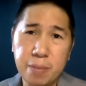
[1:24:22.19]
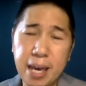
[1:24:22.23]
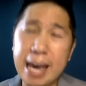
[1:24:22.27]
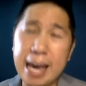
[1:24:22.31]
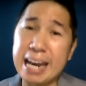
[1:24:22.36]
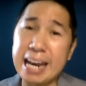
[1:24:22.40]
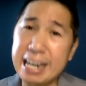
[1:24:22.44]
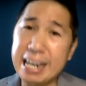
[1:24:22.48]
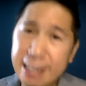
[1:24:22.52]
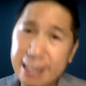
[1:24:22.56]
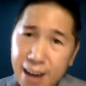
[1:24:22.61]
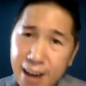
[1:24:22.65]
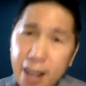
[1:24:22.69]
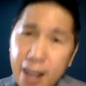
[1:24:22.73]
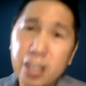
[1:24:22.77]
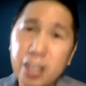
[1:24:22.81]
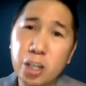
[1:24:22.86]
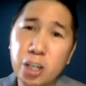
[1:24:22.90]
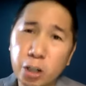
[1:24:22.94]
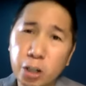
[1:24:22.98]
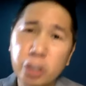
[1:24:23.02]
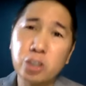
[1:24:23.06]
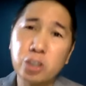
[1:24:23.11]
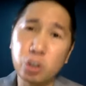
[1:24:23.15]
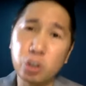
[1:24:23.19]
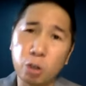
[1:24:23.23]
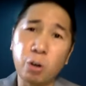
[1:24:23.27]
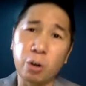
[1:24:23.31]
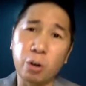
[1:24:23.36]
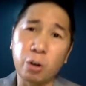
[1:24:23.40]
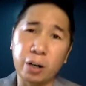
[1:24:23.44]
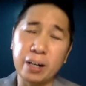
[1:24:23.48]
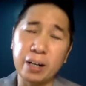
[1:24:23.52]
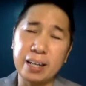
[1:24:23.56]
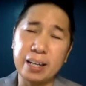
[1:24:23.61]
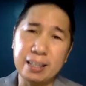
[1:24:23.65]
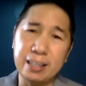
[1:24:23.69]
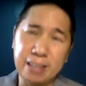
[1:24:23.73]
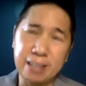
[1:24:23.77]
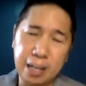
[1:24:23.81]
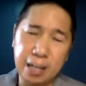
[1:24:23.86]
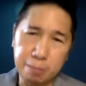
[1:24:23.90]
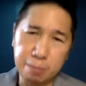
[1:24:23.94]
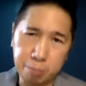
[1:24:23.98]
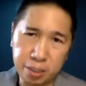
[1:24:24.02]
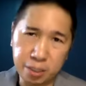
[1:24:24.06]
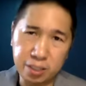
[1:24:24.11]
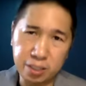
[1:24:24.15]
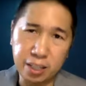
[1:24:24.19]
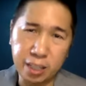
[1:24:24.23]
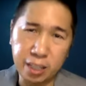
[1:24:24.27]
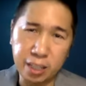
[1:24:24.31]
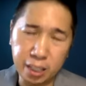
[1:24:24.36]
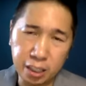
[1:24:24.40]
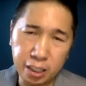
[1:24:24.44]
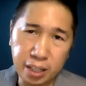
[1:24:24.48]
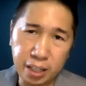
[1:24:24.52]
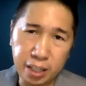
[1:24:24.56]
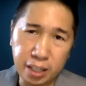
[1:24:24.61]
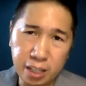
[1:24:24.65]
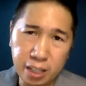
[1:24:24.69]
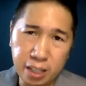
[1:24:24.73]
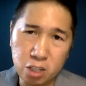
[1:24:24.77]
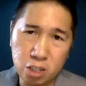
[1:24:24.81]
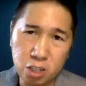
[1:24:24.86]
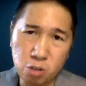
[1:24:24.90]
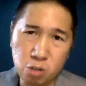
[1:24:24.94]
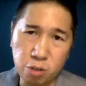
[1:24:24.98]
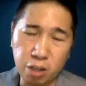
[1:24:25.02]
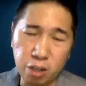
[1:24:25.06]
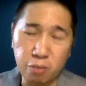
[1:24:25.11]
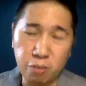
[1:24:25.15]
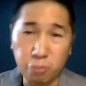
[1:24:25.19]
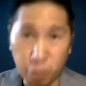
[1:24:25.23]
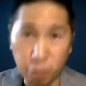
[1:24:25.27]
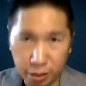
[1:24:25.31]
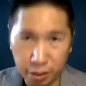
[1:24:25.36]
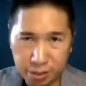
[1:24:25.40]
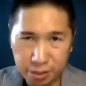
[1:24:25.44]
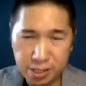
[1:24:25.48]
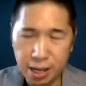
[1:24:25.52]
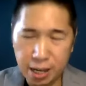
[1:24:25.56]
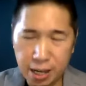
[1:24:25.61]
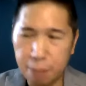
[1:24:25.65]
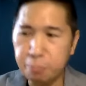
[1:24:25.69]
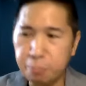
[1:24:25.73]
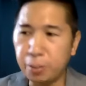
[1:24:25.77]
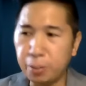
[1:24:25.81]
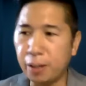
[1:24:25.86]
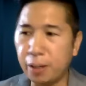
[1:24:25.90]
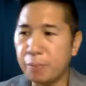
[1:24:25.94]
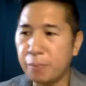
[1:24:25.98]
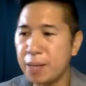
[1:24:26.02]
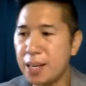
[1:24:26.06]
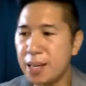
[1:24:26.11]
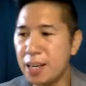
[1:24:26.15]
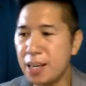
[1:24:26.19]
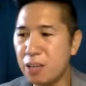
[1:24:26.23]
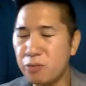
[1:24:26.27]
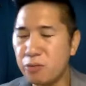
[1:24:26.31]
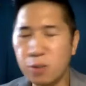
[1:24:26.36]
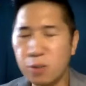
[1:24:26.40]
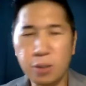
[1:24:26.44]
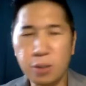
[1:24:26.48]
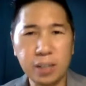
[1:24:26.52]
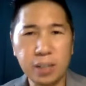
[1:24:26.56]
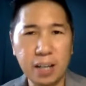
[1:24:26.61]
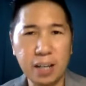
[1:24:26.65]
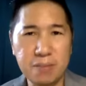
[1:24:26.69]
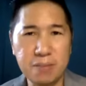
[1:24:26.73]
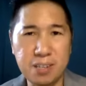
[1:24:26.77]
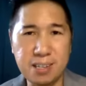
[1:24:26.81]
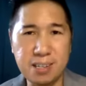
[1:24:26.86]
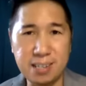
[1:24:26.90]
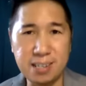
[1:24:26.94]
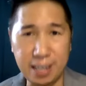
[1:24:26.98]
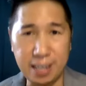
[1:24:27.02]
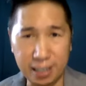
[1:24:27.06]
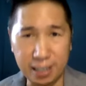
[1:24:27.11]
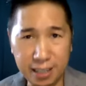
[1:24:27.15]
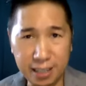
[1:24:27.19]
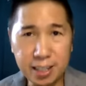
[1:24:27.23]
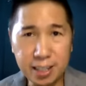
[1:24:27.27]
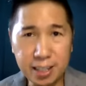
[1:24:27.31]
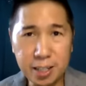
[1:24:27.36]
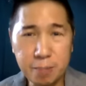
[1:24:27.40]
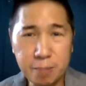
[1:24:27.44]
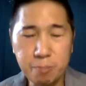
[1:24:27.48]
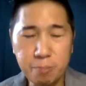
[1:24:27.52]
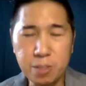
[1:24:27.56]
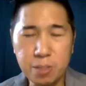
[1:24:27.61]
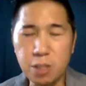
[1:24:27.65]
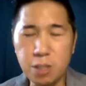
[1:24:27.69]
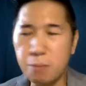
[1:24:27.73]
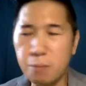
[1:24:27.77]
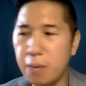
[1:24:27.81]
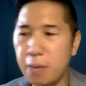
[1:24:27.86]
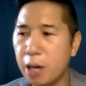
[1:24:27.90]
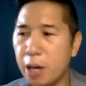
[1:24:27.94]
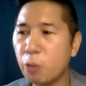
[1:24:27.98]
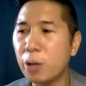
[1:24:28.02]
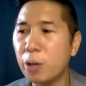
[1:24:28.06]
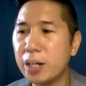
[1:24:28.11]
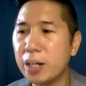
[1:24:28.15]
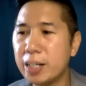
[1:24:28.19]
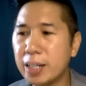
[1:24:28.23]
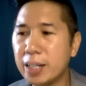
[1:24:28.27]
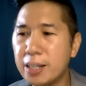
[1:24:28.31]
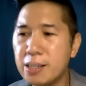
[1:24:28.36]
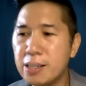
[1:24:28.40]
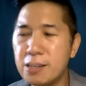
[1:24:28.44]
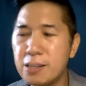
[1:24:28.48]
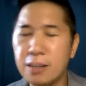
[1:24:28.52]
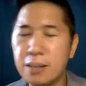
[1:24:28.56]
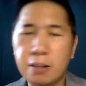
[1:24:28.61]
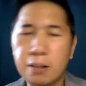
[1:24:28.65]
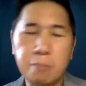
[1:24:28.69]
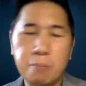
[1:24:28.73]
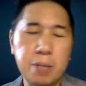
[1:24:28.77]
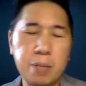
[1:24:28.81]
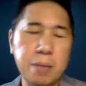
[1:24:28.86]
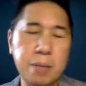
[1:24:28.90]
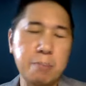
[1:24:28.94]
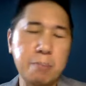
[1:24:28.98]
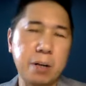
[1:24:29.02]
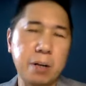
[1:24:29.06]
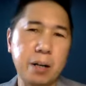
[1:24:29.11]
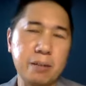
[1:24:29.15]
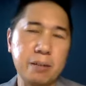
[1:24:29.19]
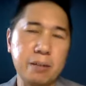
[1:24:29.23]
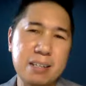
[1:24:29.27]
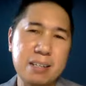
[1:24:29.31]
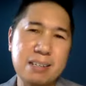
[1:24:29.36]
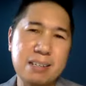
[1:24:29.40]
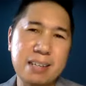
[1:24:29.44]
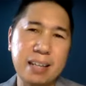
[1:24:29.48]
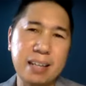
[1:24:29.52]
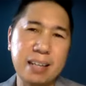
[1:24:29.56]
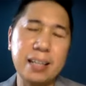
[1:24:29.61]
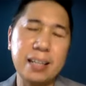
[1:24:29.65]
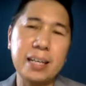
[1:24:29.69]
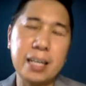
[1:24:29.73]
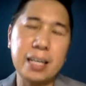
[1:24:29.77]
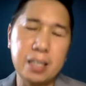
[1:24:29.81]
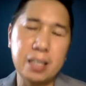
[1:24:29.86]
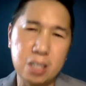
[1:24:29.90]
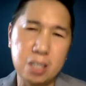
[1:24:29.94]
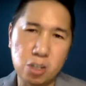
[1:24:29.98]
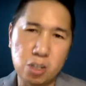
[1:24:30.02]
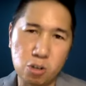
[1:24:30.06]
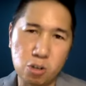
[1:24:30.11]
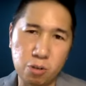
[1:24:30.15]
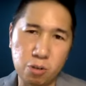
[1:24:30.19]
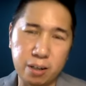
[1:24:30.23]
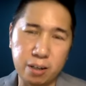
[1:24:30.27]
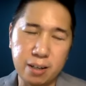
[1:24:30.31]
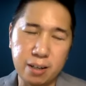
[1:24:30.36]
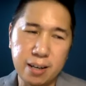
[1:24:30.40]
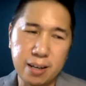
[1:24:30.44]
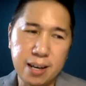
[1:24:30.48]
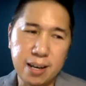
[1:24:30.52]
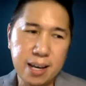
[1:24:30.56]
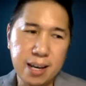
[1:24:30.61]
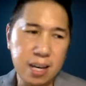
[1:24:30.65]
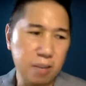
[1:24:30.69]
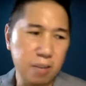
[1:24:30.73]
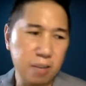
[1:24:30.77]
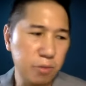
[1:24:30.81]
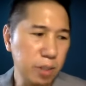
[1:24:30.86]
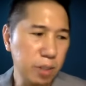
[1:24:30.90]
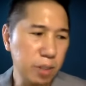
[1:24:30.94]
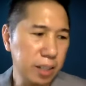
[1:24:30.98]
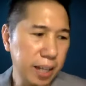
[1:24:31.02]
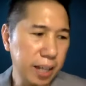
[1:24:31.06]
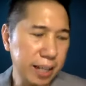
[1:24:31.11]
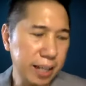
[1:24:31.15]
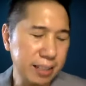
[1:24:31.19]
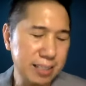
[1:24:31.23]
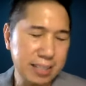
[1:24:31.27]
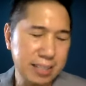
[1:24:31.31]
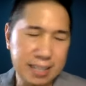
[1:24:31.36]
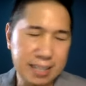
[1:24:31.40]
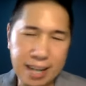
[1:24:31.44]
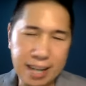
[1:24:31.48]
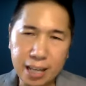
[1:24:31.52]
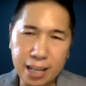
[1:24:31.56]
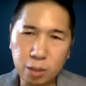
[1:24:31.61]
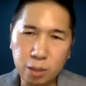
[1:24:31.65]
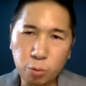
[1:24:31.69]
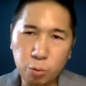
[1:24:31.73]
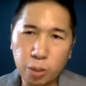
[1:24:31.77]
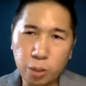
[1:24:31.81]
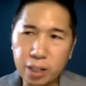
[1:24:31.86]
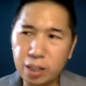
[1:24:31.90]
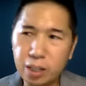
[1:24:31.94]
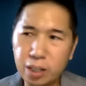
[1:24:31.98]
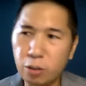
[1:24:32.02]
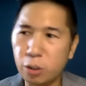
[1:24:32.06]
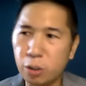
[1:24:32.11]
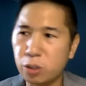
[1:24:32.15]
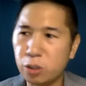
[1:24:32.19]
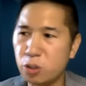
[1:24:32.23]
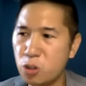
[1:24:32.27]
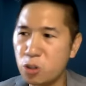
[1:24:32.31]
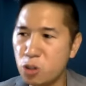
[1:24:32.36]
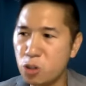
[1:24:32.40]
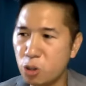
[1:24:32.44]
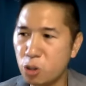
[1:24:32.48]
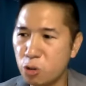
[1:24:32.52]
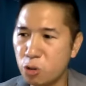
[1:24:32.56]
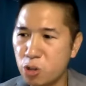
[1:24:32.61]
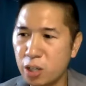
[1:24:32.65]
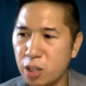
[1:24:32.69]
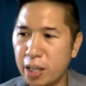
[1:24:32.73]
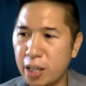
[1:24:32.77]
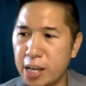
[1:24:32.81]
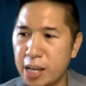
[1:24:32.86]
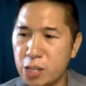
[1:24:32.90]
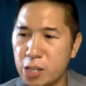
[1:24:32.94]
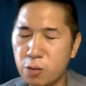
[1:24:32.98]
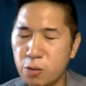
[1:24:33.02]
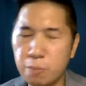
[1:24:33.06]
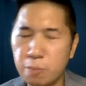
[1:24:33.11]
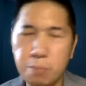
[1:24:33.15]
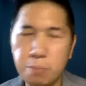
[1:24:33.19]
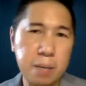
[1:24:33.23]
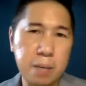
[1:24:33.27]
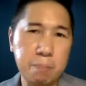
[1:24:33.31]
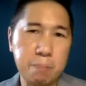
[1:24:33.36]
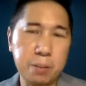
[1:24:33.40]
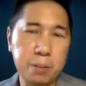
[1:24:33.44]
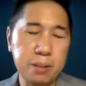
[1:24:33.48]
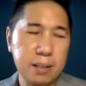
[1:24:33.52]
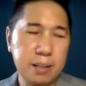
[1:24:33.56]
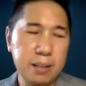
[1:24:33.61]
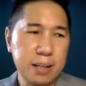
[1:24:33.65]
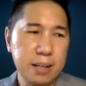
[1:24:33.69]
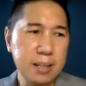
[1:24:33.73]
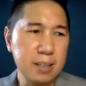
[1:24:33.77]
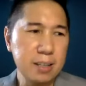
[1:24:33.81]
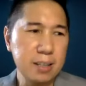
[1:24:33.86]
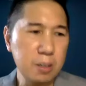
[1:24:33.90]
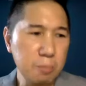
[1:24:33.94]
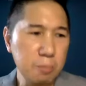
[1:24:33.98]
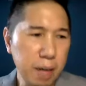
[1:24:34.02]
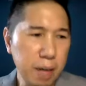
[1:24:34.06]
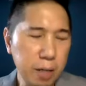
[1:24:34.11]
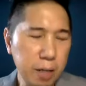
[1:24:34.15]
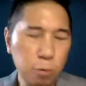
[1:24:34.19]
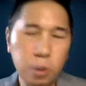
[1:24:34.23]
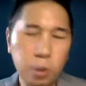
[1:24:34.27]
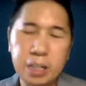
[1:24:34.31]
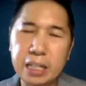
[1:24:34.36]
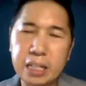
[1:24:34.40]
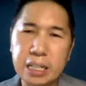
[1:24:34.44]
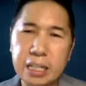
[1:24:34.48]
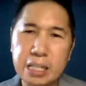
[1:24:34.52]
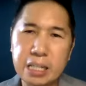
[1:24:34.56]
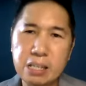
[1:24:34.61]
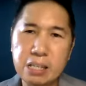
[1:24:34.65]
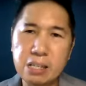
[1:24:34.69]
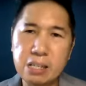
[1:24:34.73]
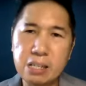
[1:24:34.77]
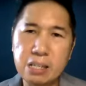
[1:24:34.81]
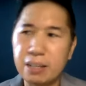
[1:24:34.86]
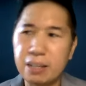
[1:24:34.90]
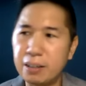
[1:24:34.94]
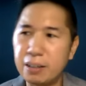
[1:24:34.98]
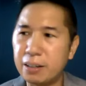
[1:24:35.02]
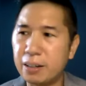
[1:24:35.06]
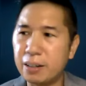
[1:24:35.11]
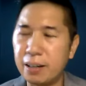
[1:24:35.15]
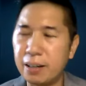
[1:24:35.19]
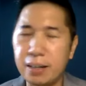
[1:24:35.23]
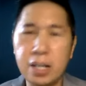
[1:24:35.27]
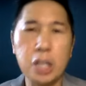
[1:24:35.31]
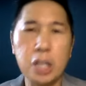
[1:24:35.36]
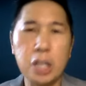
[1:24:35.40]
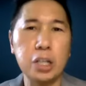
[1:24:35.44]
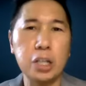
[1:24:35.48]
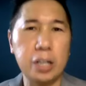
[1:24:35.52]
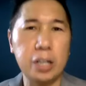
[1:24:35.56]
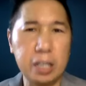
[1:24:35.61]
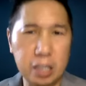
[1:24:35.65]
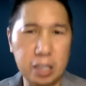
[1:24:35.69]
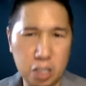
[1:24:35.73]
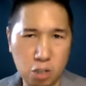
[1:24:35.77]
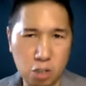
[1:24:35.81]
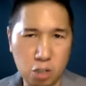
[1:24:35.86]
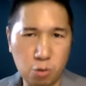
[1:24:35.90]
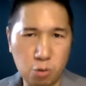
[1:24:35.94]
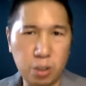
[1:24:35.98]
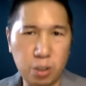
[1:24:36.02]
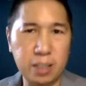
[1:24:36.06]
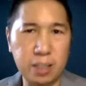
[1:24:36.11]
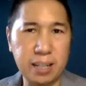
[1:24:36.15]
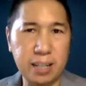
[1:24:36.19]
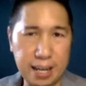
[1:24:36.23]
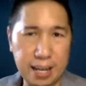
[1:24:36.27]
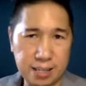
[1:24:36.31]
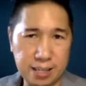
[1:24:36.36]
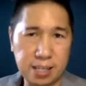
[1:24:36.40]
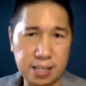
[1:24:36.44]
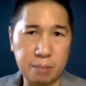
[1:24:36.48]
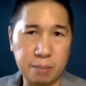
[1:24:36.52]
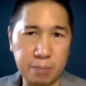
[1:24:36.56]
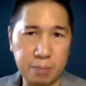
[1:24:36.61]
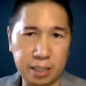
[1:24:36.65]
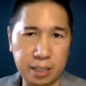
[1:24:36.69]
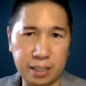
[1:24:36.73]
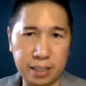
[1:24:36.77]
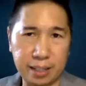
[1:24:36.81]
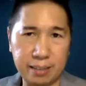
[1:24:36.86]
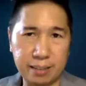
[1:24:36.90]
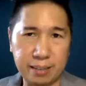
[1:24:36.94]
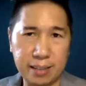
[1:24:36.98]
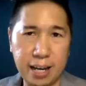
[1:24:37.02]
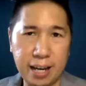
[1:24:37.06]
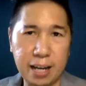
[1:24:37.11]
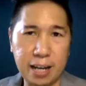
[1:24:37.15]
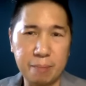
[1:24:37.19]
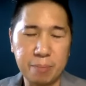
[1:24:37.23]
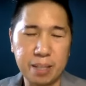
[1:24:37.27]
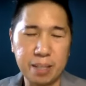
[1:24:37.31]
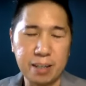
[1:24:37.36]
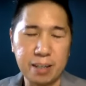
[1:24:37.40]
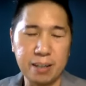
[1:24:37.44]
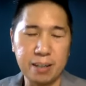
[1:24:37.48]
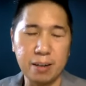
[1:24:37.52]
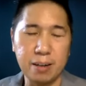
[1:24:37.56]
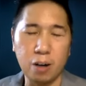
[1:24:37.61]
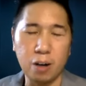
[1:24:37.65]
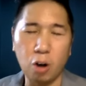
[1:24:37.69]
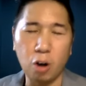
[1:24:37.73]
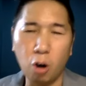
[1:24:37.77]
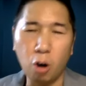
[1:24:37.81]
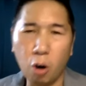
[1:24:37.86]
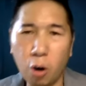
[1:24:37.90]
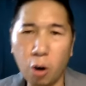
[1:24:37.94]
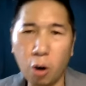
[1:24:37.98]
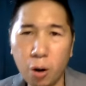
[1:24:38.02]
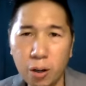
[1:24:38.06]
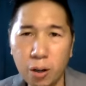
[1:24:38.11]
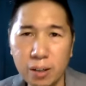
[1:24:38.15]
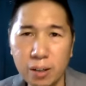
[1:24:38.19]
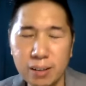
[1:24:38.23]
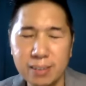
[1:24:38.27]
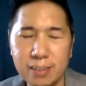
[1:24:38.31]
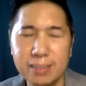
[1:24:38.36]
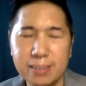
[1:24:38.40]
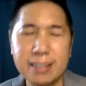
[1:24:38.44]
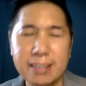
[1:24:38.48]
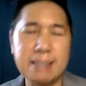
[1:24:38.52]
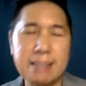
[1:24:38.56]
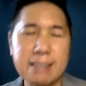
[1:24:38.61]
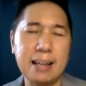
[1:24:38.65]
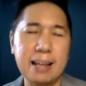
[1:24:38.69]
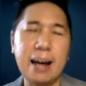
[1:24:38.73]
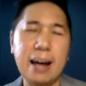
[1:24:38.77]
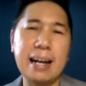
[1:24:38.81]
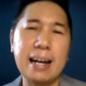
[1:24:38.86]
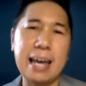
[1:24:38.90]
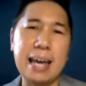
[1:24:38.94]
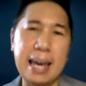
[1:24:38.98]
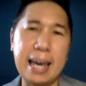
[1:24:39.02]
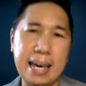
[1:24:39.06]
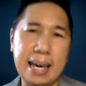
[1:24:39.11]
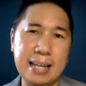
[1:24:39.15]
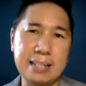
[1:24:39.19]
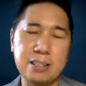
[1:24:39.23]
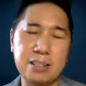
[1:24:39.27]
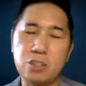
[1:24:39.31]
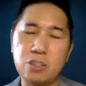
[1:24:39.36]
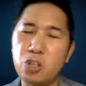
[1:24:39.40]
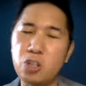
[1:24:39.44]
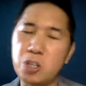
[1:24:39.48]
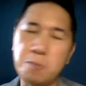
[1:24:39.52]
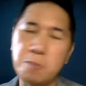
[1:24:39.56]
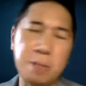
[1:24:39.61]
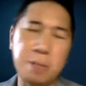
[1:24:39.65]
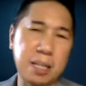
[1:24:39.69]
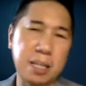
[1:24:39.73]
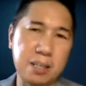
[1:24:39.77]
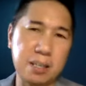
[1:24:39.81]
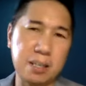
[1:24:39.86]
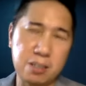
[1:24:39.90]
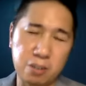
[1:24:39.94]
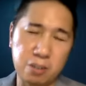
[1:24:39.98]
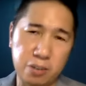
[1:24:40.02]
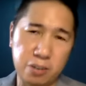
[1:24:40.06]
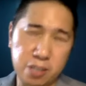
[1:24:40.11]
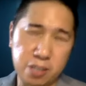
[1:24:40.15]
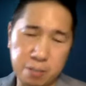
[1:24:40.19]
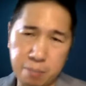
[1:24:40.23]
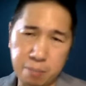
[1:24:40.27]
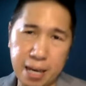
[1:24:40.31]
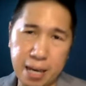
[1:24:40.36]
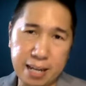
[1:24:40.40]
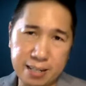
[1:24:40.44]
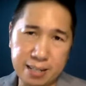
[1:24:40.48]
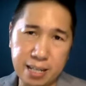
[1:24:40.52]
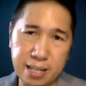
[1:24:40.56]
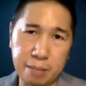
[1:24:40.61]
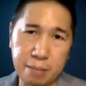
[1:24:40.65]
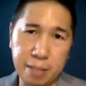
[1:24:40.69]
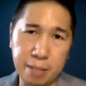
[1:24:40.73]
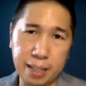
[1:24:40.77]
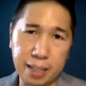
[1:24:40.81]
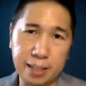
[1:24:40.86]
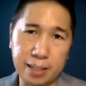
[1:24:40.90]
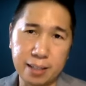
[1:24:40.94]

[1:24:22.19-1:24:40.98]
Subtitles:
and knock your door in that particular industry. For example, if you love selling, you may want to consider being part of the selling industry. If you like to network or to socialize with people, you might want to consider another industry that has something like that. All does not end just because there is a pandemic.